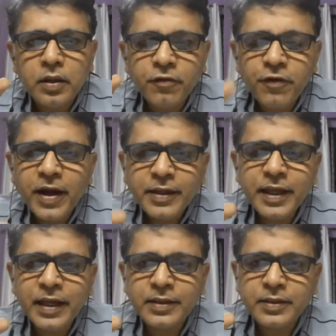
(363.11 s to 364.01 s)
The fact
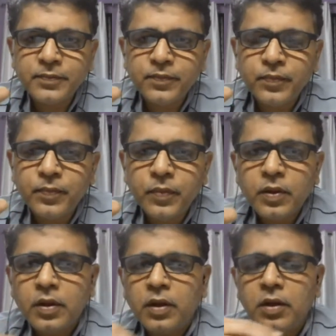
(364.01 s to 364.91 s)
that
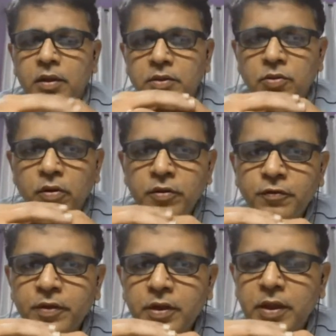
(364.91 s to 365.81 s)

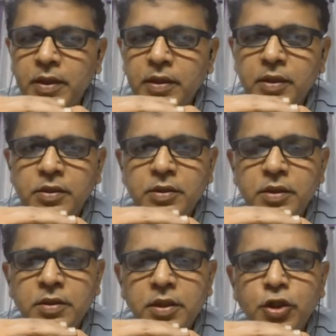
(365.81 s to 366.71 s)
geography
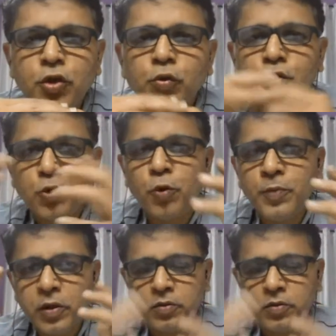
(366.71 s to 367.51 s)
is a huge scope.